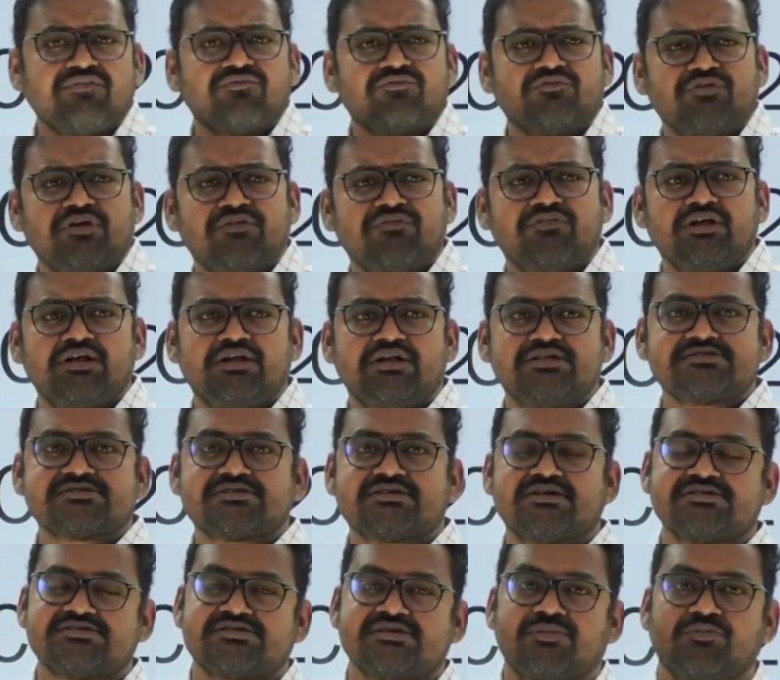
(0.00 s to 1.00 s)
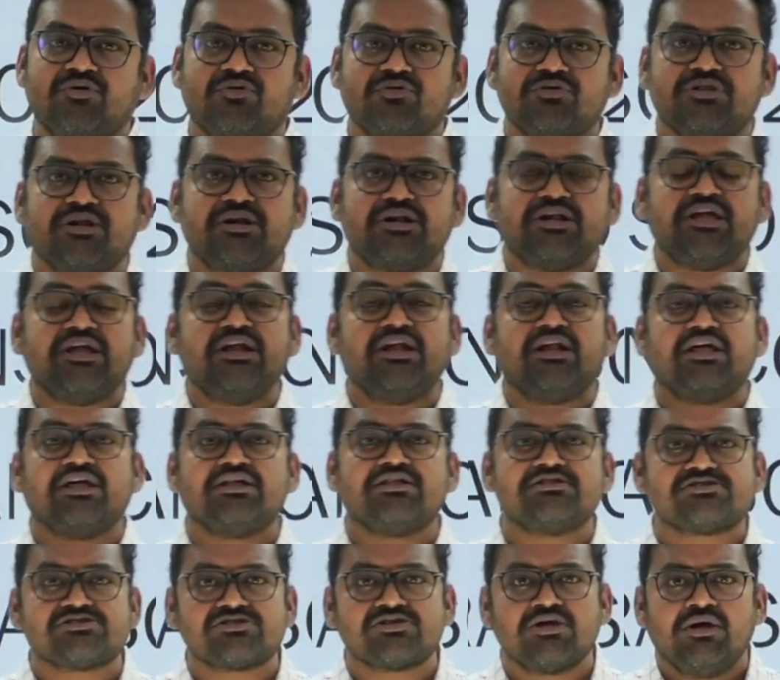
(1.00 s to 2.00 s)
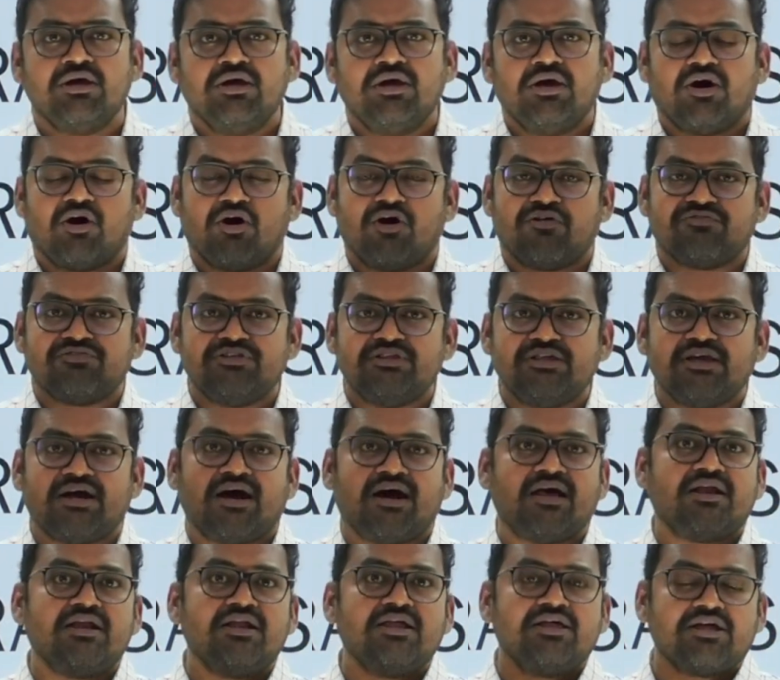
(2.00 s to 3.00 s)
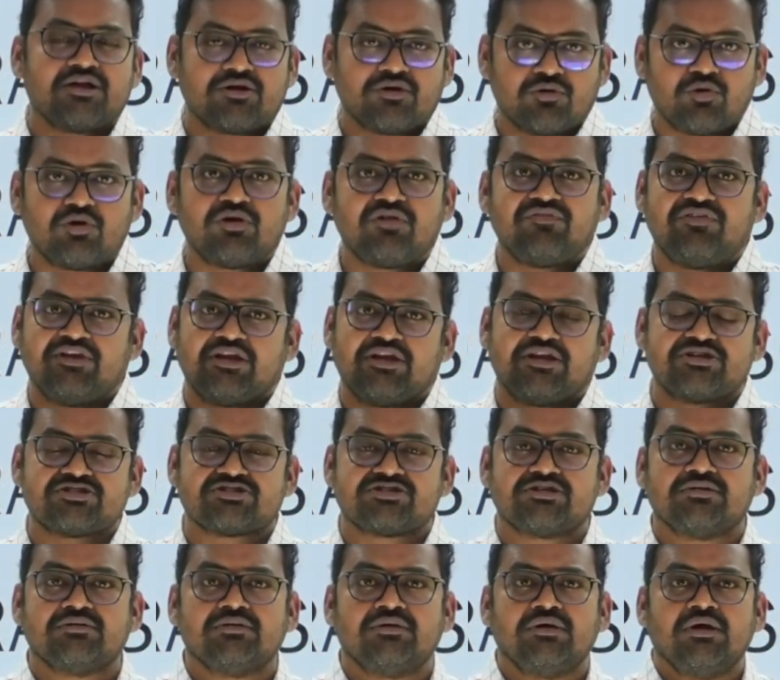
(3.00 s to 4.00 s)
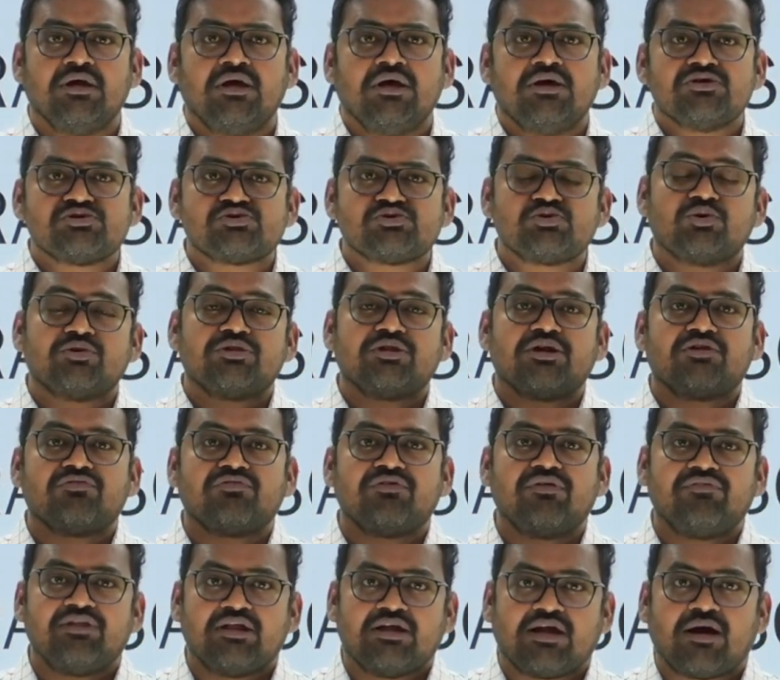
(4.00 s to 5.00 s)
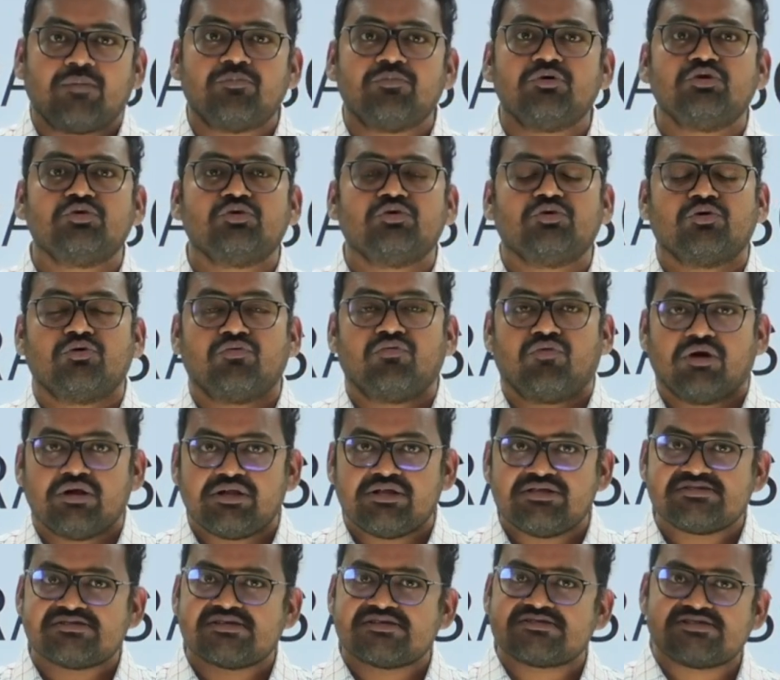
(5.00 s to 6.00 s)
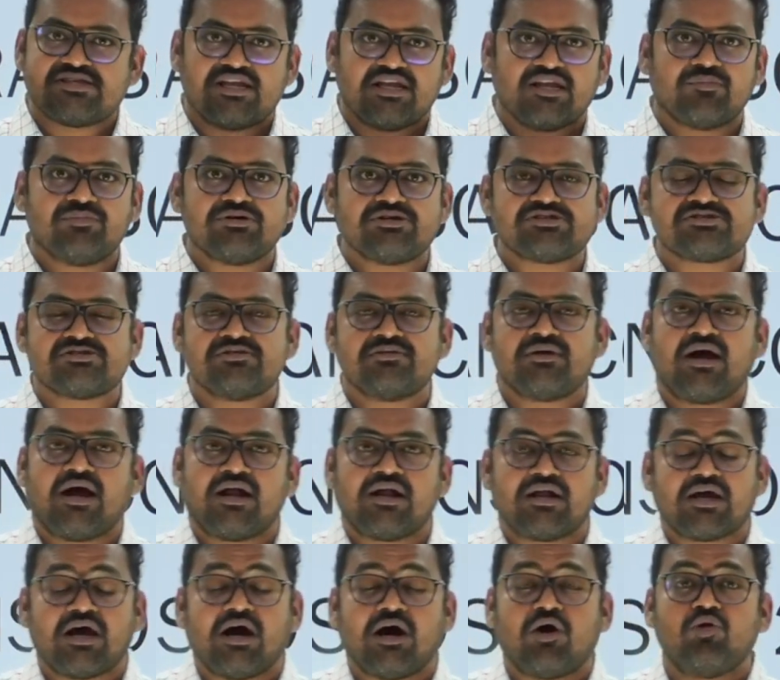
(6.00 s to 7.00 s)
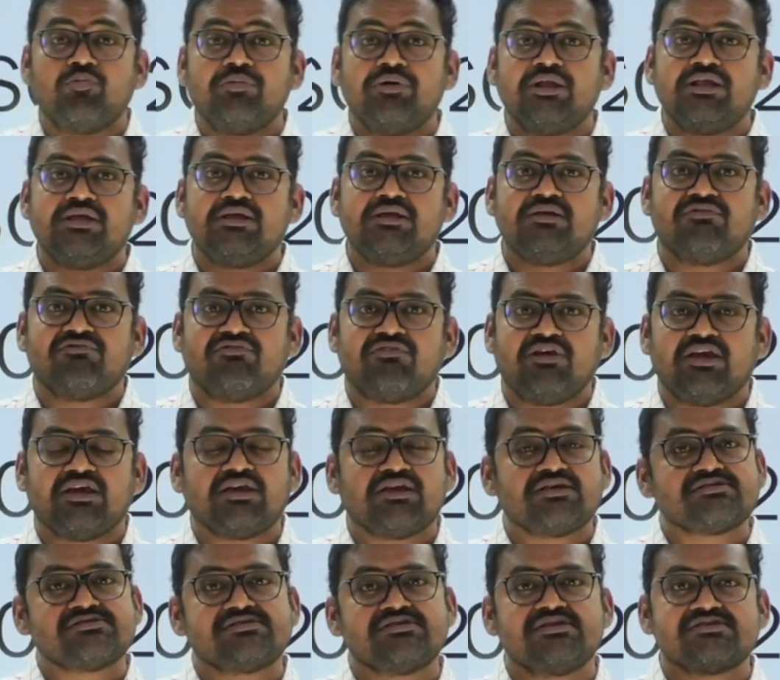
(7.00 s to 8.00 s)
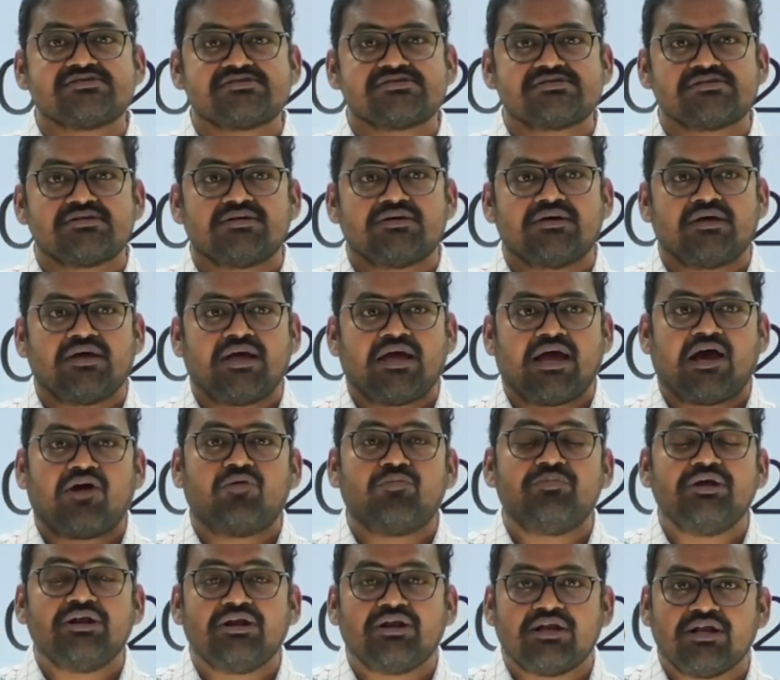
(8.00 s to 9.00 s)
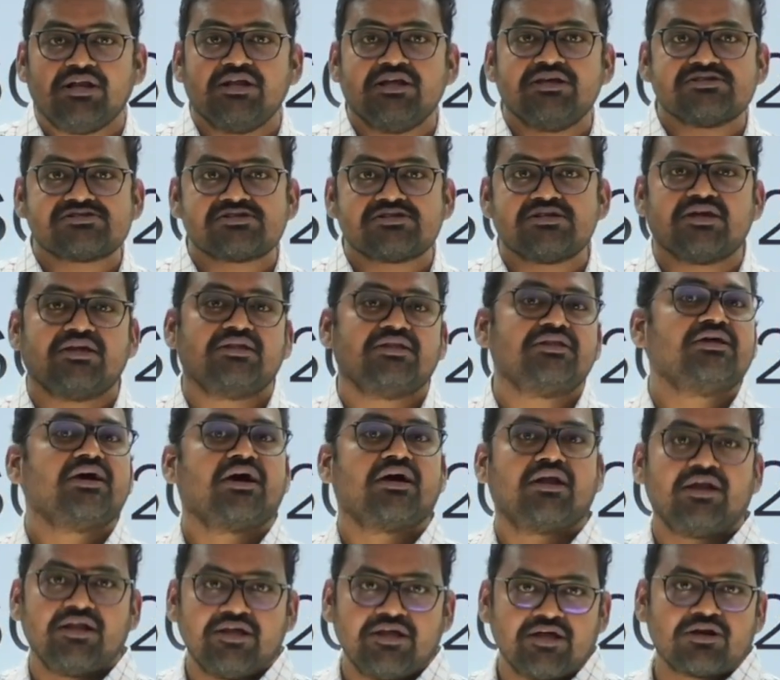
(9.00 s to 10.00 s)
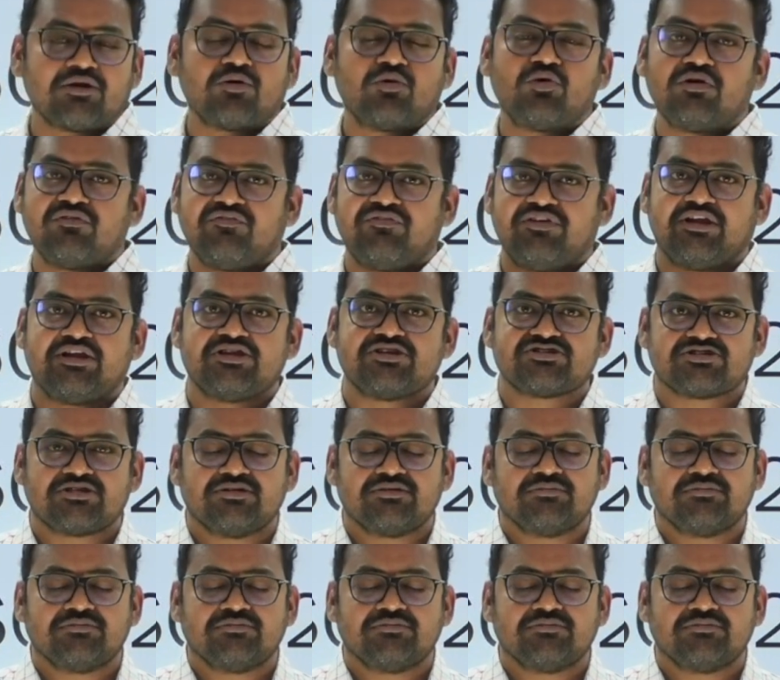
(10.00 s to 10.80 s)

We will discuss about the details of the earlier notification so that we will come to know what is the syllabus and how many vacancies have been released in the earlier notification.